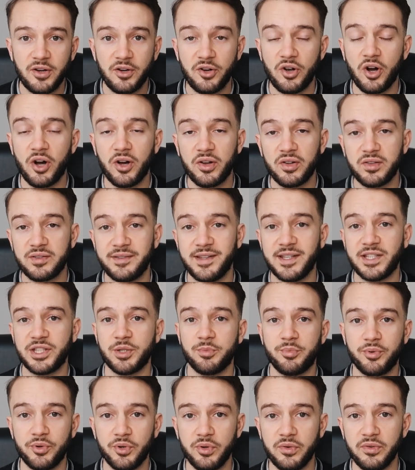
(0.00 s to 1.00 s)
got
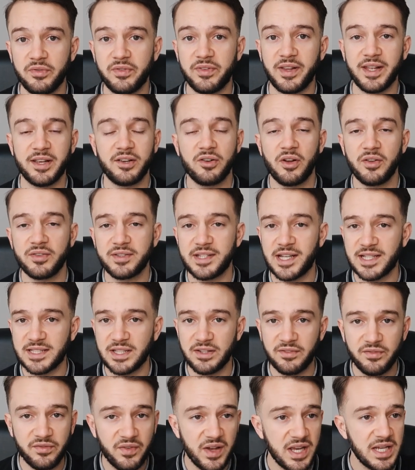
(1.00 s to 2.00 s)
disapproved. They
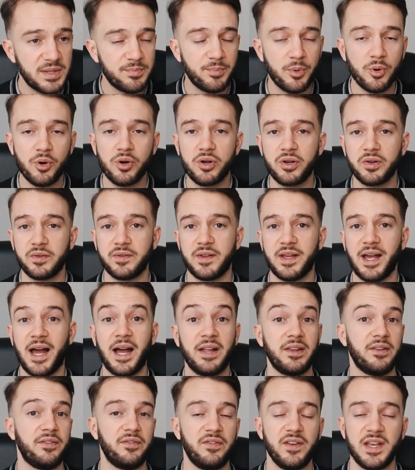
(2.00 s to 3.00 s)
contacted Facebook, they
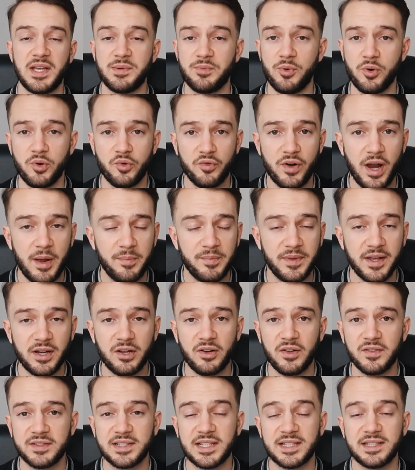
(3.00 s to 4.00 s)
had a Facebook rep, they
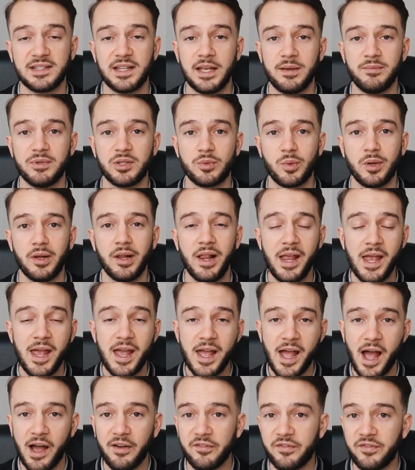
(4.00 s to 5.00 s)
contacted him as well,
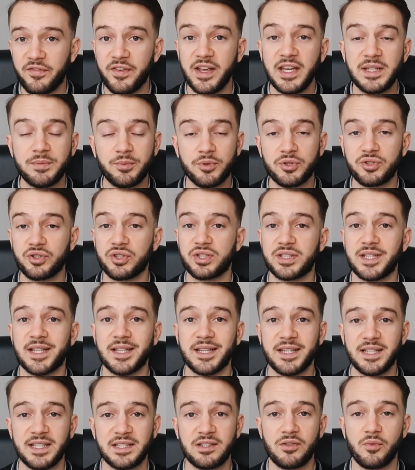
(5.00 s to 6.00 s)
and Facebook just
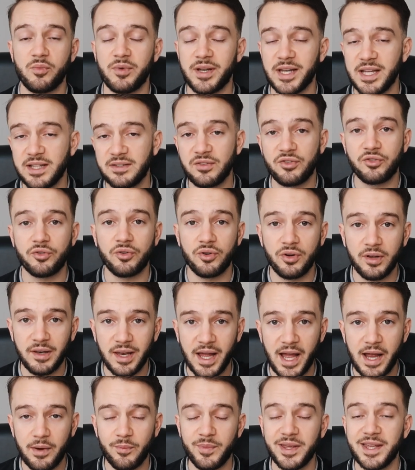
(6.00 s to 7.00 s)
said, listen, we need to draw a
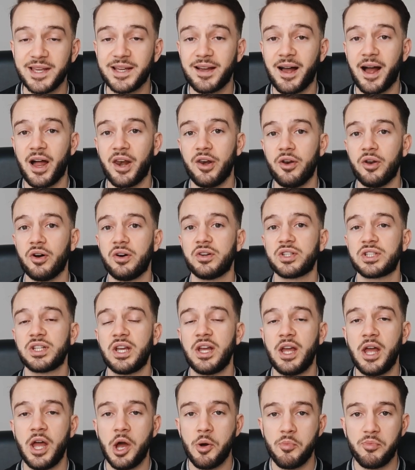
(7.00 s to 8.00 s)
line. We cannot
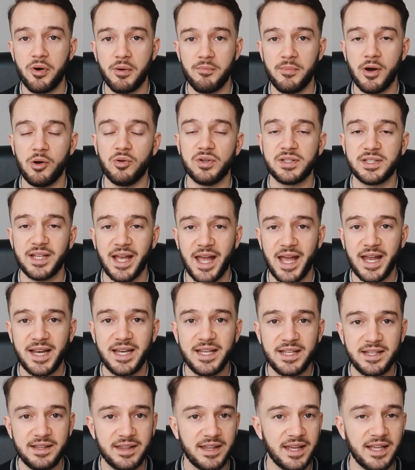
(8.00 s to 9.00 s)
promote
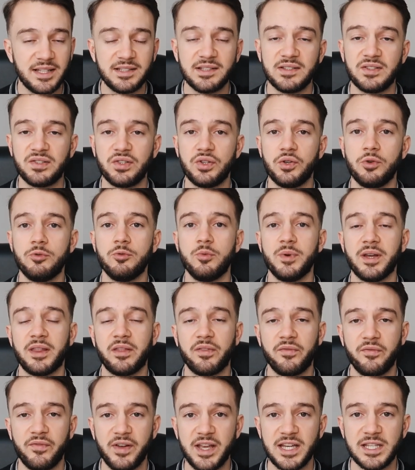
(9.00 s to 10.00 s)
anything to do with
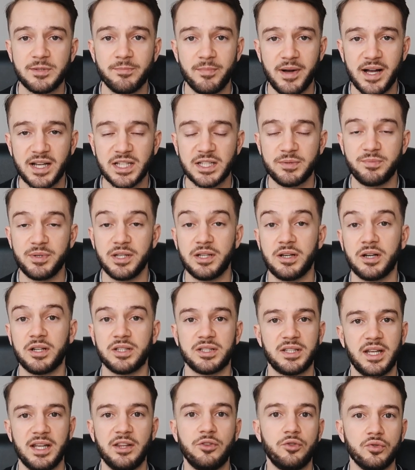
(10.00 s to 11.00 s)
face masks
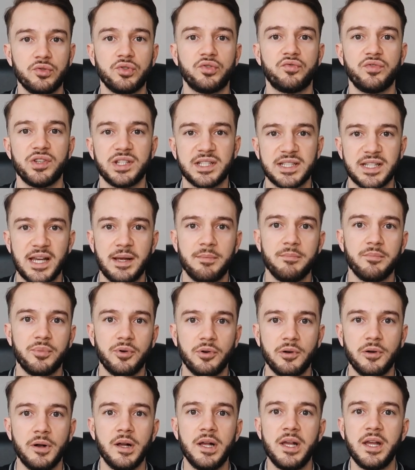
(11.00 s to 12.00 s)
because it does
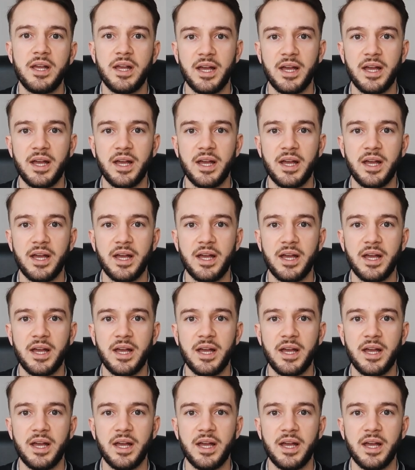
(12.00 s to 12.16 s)
resemble